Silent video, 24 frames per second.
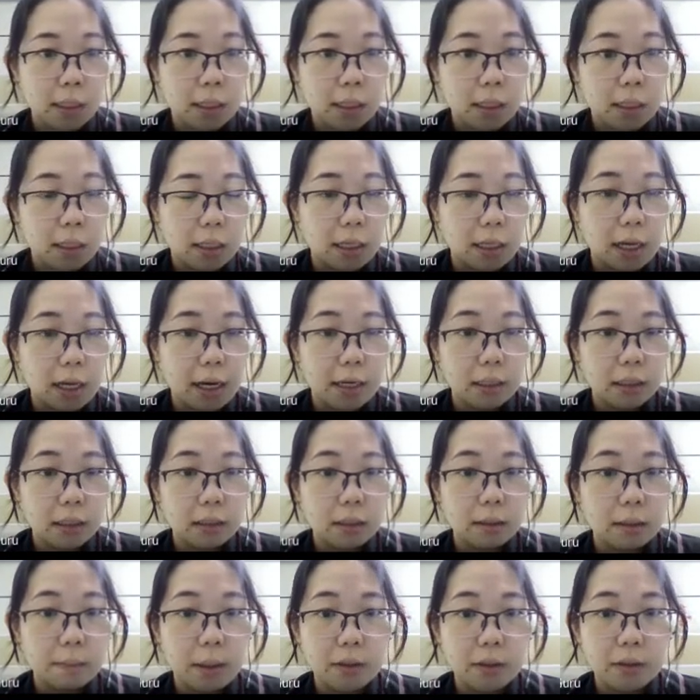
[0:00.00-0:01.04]

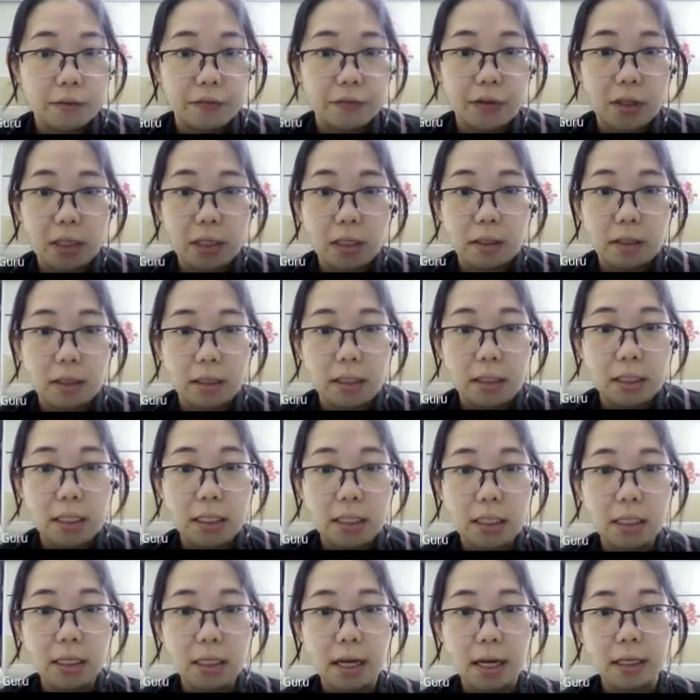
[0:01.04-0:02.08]
Lionel, amount of heat
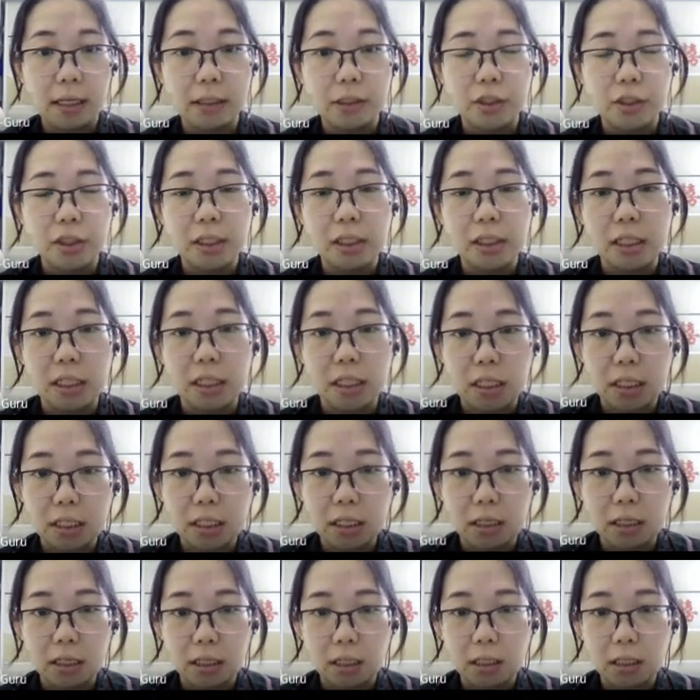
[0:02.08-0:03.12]
energy
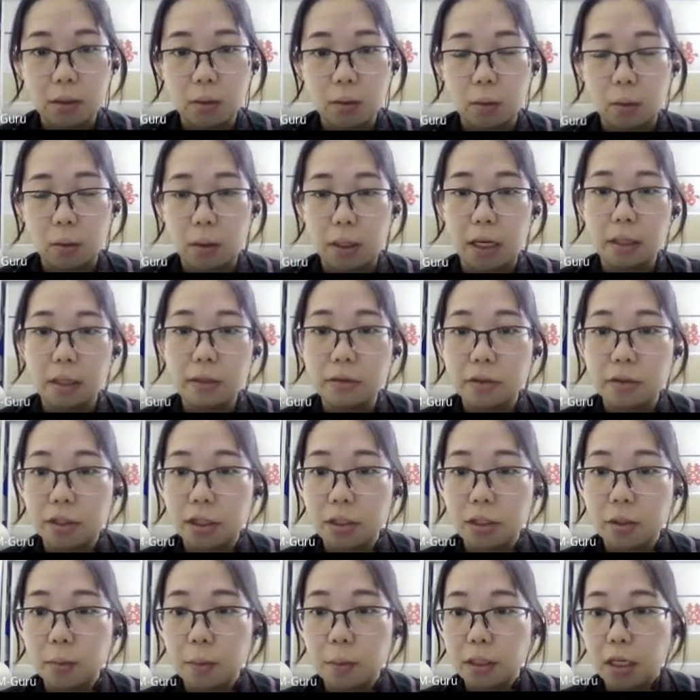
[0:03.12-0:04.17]
needed, okay, to
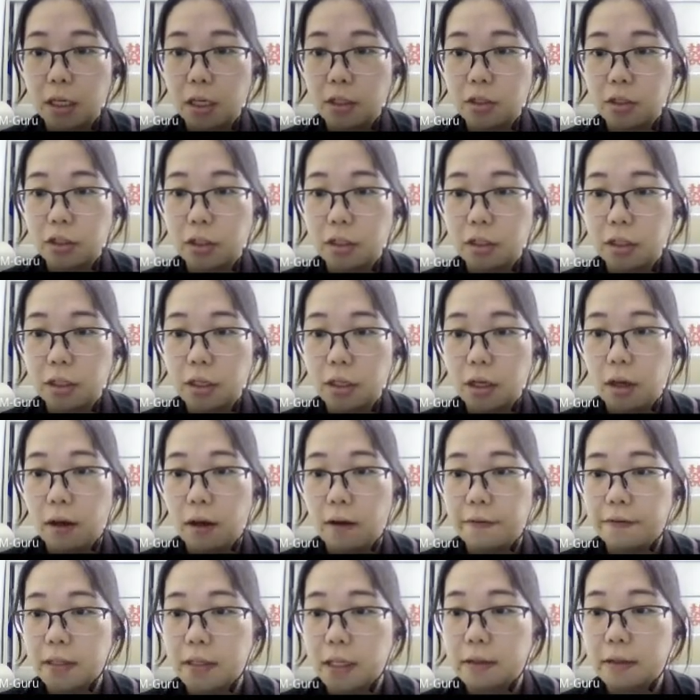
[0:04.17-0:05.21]
change 1 kg
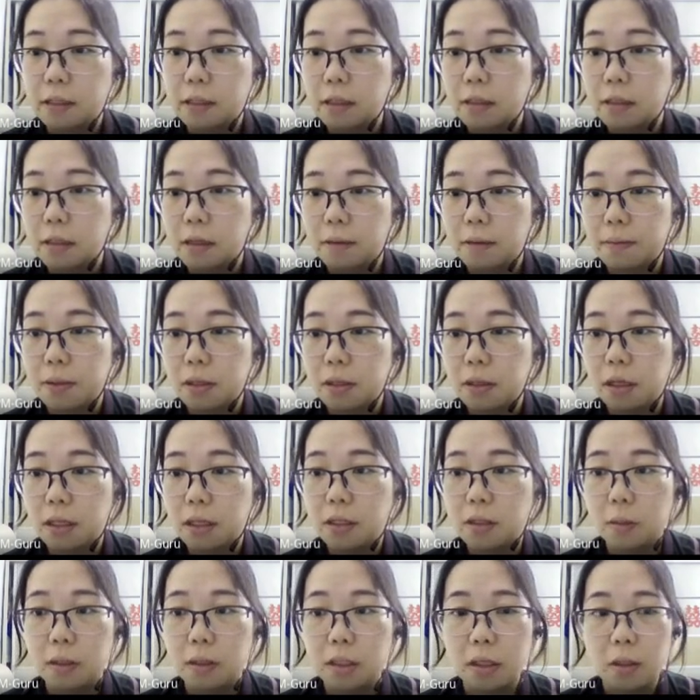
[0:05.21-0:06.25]
of substance from solid
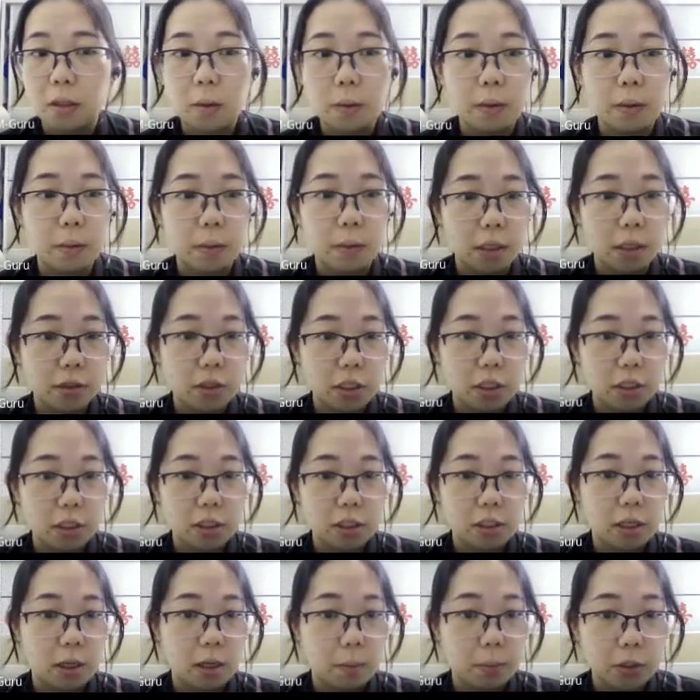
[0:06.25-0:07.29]
to liquid without
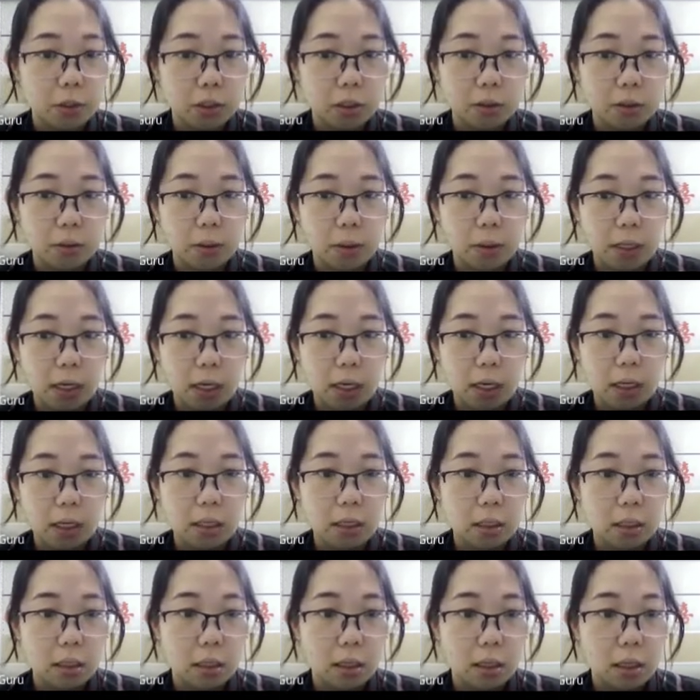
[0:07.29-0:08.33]
changing temperature, okay.
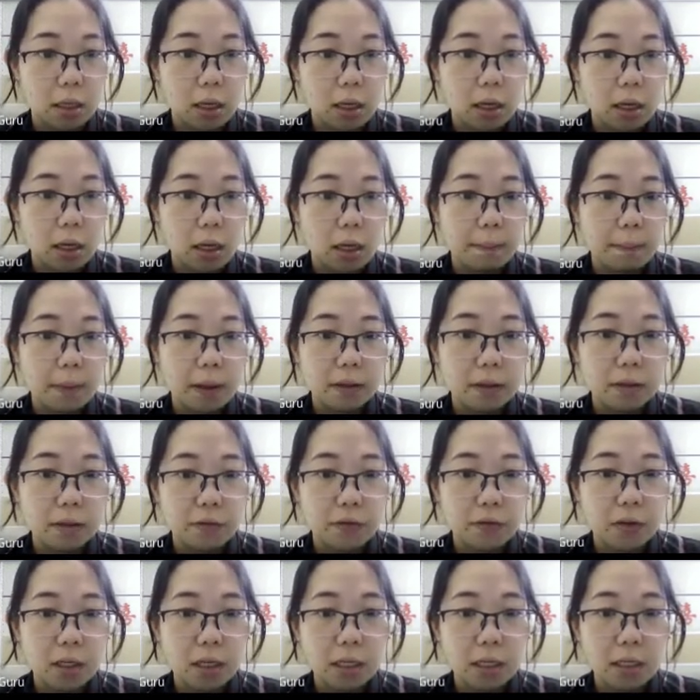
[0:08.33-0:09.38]
Amount of
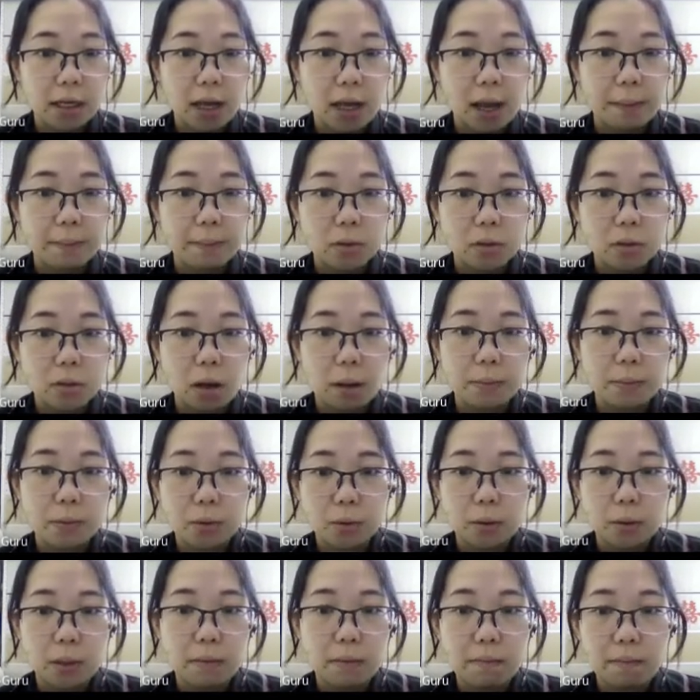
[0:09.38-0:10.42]
heat absorbed
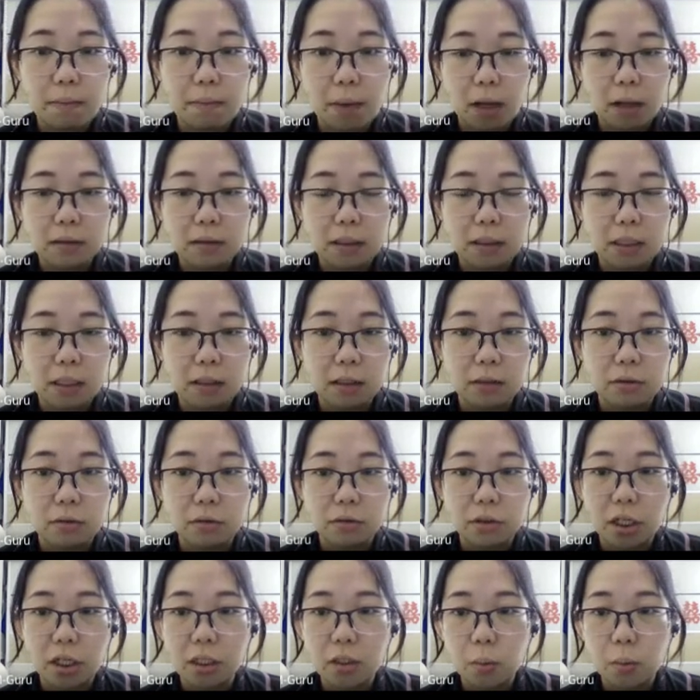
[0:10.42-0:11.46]
during melting to
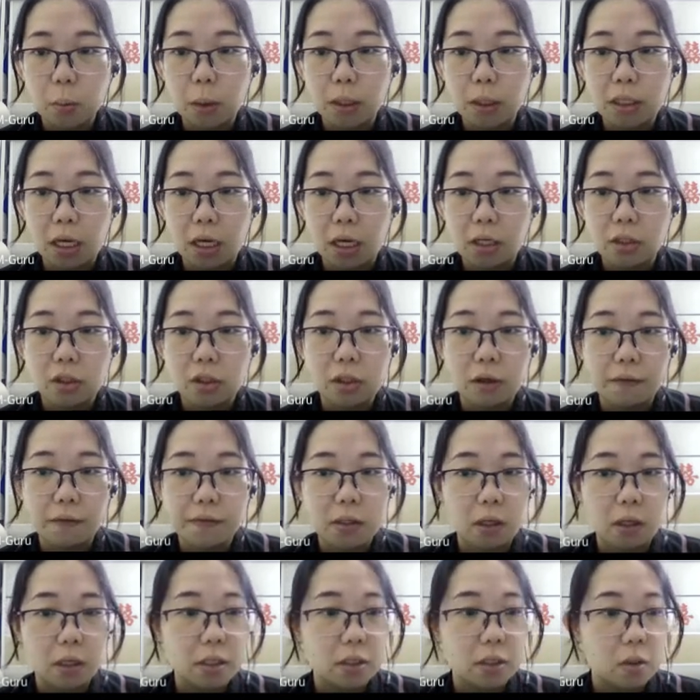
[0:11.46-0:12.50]
change 1 kg of
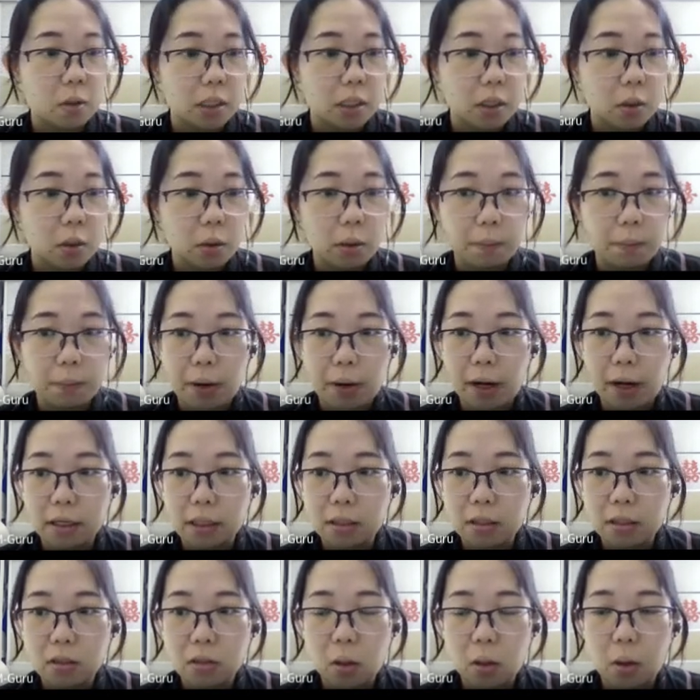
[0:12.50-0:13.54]
solid to liquid.
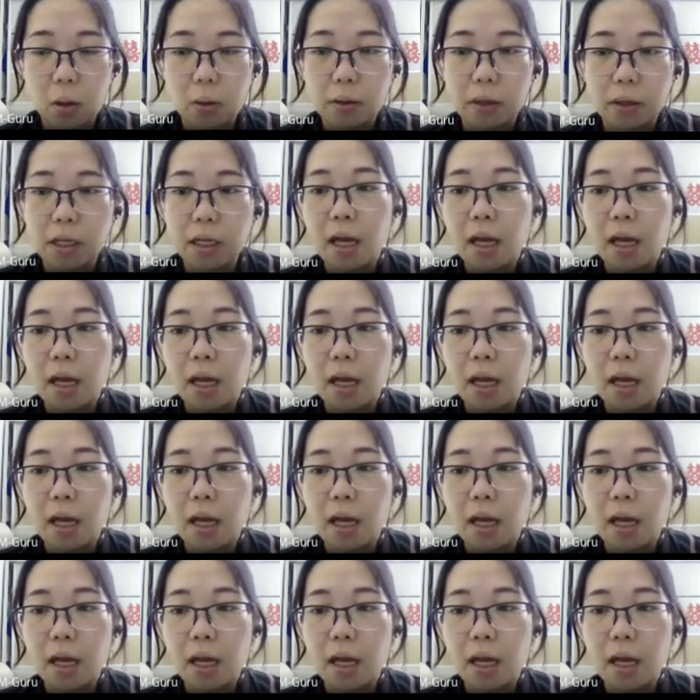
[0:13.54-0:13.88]
Brian, sorry,